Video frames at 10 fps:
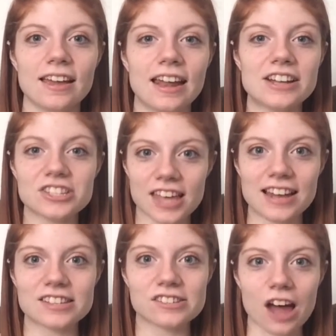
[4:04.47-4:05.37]
and I just
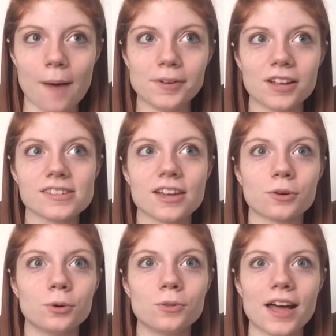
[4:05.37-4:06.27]
kind of stopped and I was
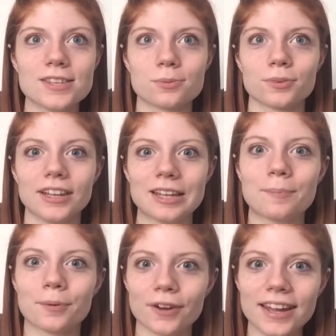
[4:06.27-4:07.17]
like, ooh, that's really
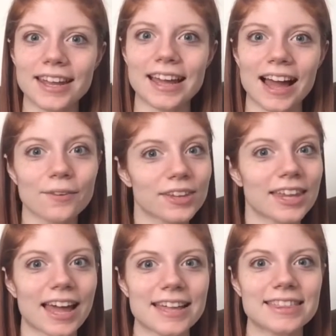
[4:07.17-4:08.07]
pretty. I
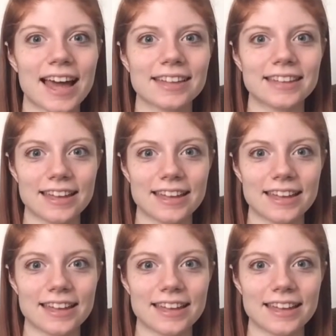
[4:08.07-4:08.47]
really like that.